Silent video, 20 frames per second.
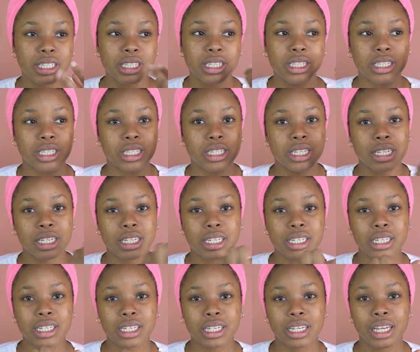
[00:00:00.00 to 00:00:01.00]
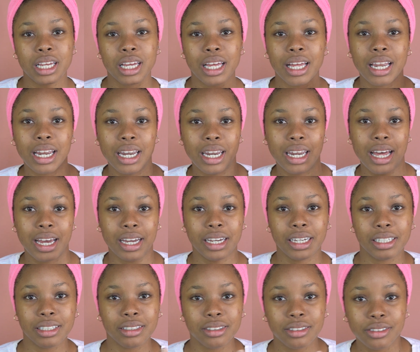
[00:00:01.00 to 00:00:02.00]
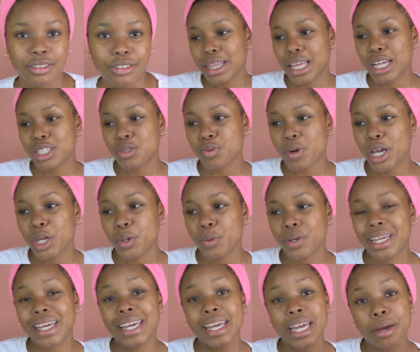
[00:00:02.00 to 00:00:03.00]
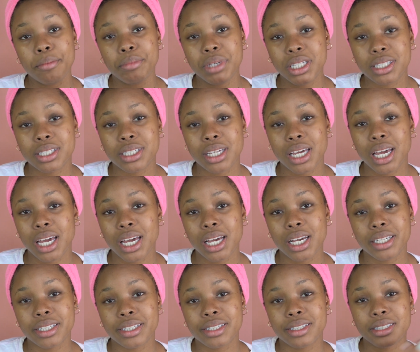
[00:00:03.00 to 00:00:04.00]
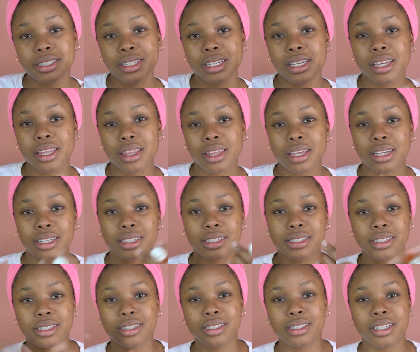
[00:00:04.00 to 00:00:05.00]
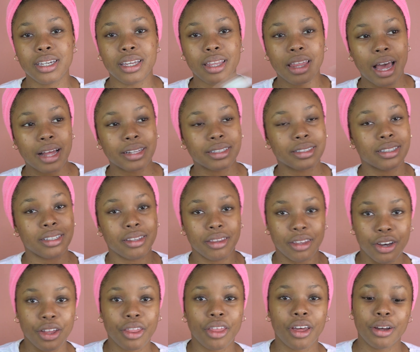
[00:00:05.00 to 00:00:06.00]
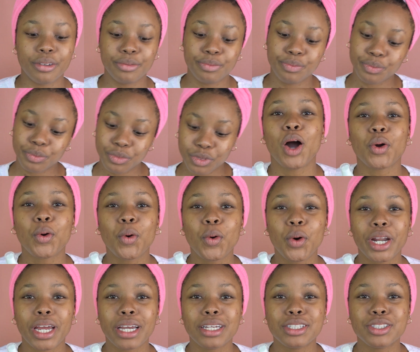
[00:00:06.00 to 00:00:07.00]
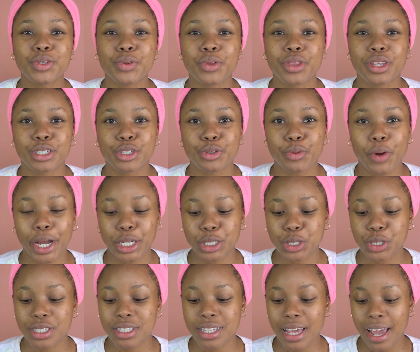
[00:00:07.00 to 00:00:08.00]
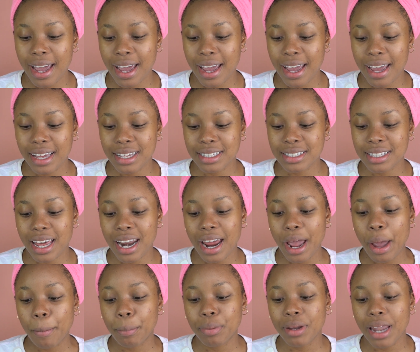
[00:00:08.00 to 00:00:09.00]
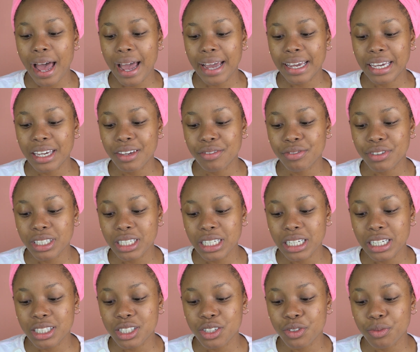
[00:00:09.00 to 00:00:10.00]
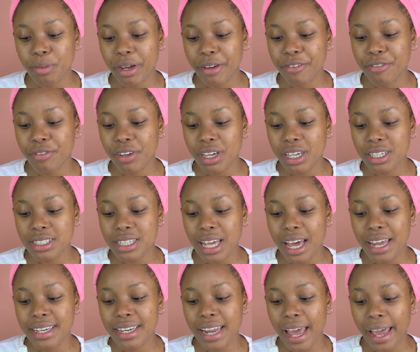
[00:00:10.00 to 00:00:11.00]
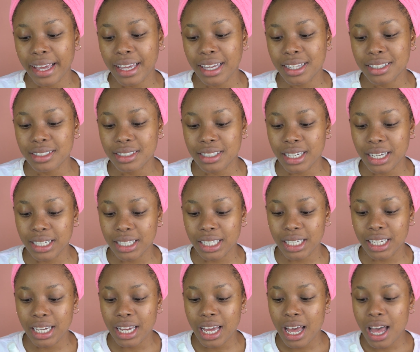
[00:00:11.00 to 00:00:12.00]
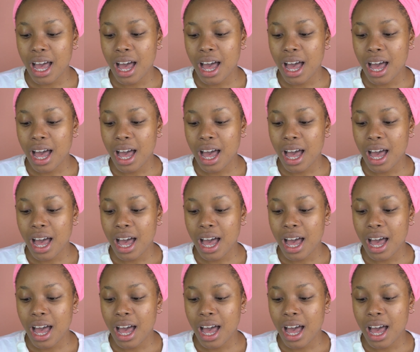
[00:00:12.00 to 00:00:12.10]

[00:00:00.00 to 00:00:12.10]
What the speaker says: C line. That's why you would hear me say, see this, see that, see the other. According to the directions here is that I apply evenly to my face and neck daily.